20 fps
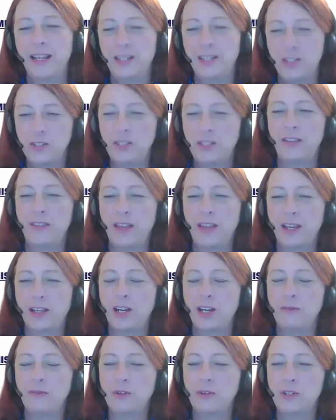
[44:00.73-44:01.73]
just had that
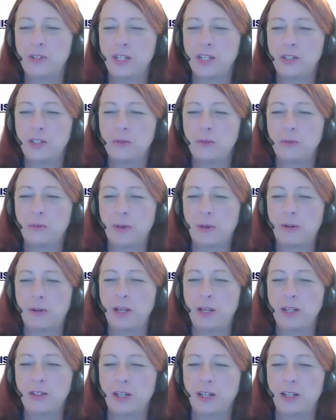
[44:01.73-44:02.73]
conversation with my
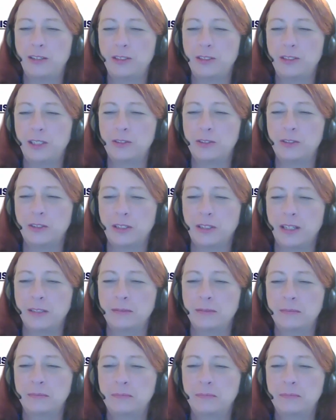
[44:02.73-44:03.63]
grandchild yesterday